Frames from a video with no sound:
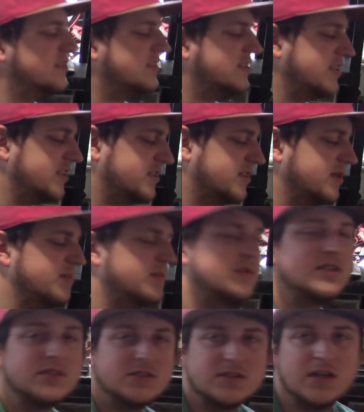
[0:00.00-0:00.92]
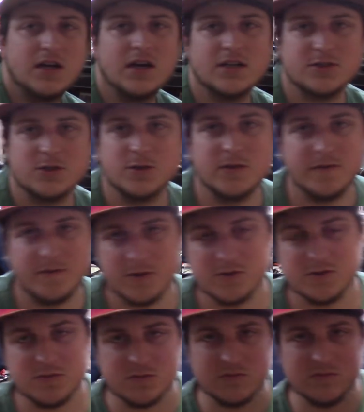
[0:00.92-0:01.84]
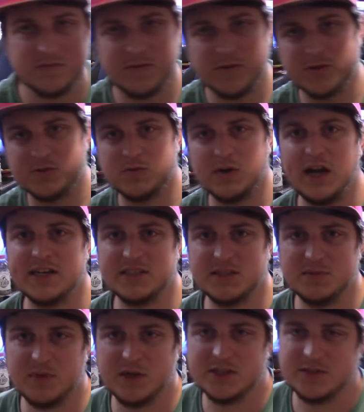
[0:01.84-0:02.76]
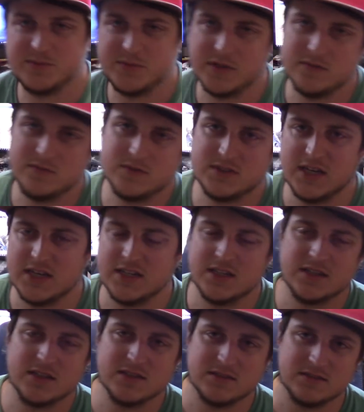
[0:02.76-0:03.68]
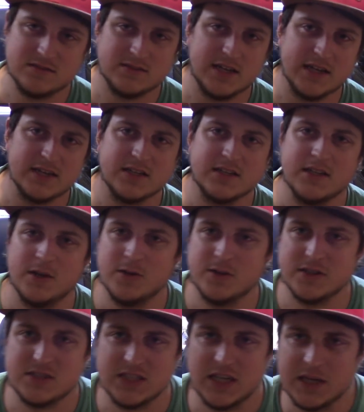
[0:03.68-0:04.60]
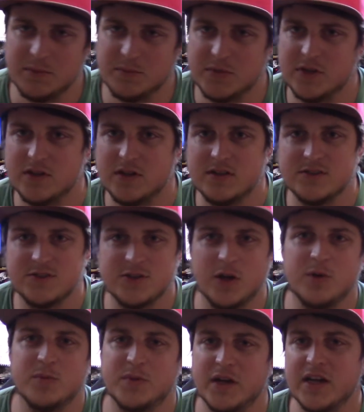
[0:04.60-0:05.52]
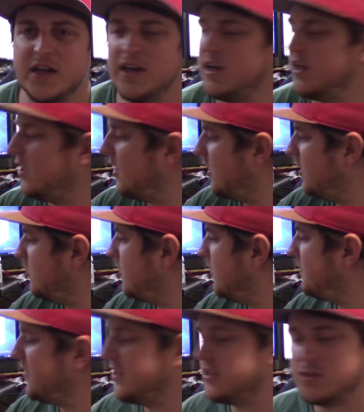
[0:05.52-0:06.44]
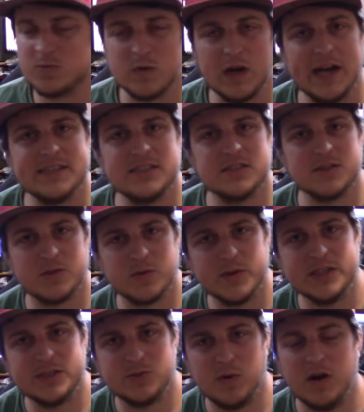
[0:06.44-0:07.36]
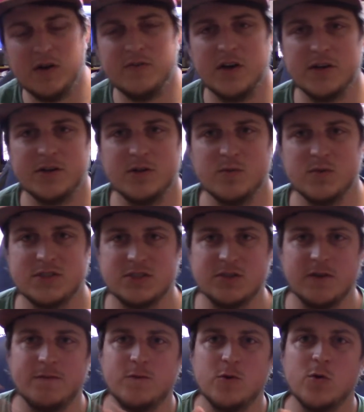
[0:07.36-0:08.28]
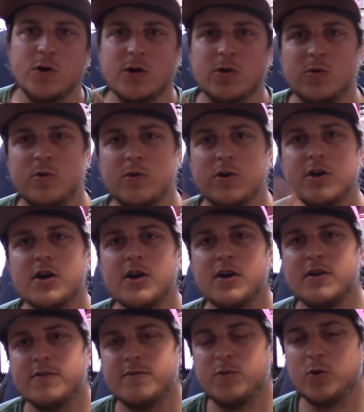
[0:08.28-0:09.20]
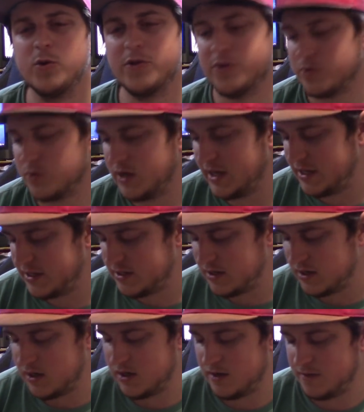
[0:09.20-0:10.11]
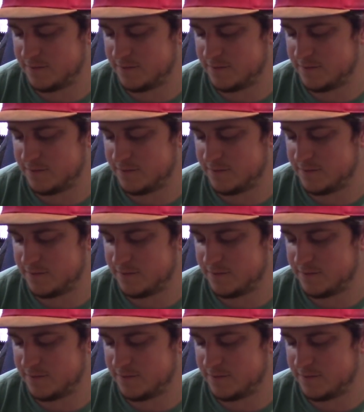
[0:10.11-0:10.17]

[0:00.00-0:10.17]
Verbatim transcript: system. So, so the first first Ryzen budget build was second, technically only second build on the show. But anyway, it's a Ryzen three twelve hundred, which is a four-core, four-thread, uh,